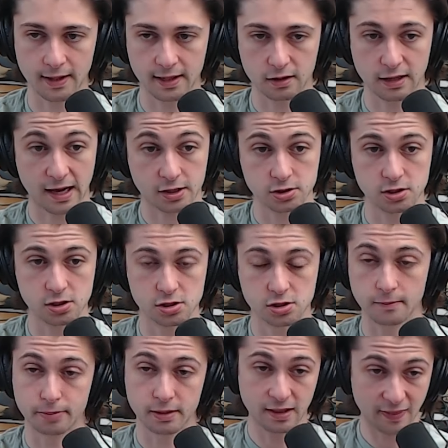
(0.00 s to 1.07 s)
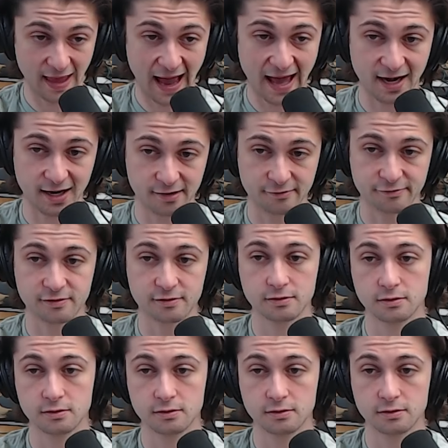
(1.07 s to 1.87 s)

It's actually just completely additive.